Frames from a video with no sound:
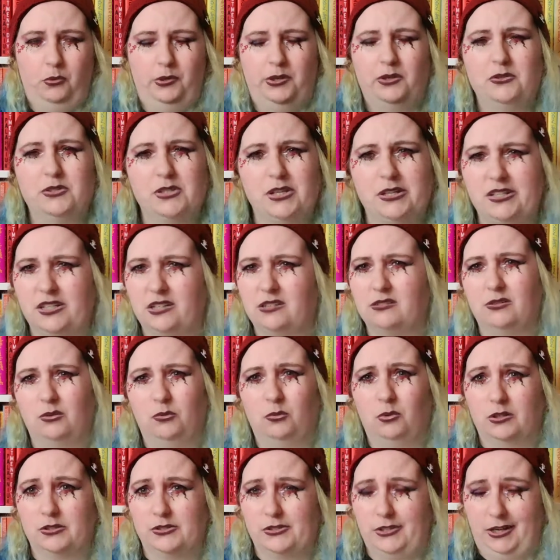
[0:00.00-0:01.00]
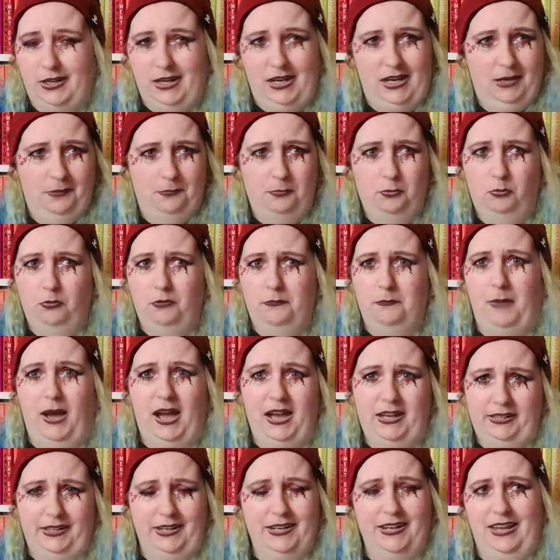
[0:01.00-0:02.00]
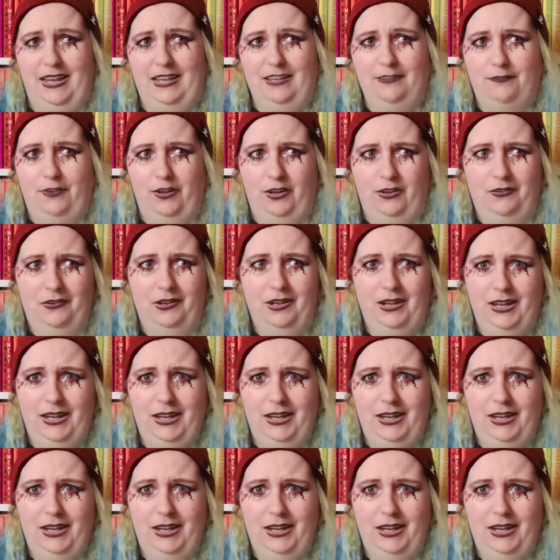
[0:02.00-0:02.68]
We also don't know what's going to happen with Mac and Ava.